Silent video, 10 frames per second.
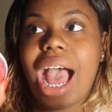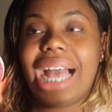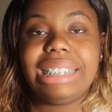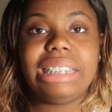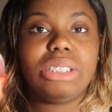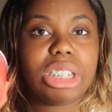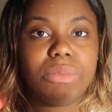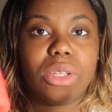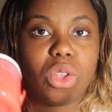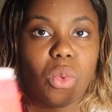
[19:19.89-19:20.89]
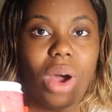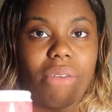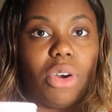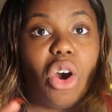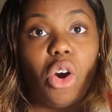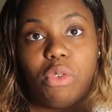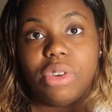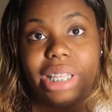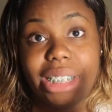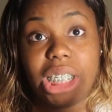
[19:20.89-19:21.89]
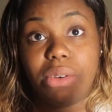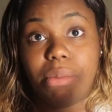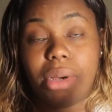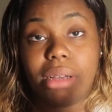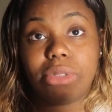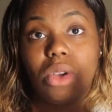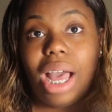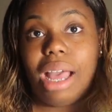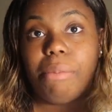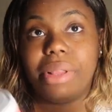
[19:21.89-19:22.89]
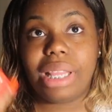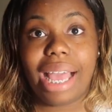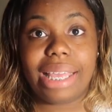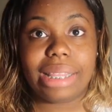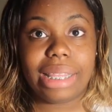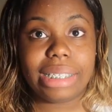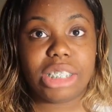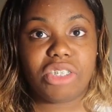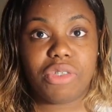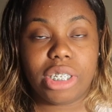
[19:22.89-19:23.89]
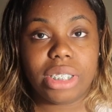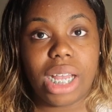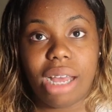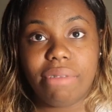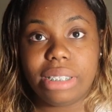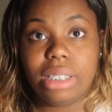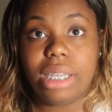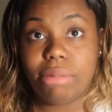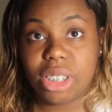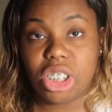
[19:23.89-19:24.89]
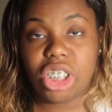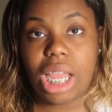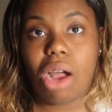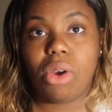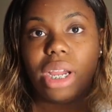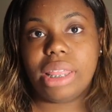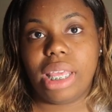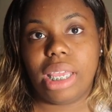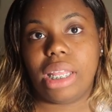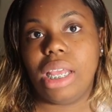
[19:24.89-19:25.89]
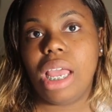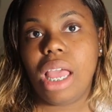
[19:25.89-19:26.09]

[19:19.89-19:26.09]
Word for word: i still smelled the guava over the cherry bomb so i applied this first obviously i was in the shower and then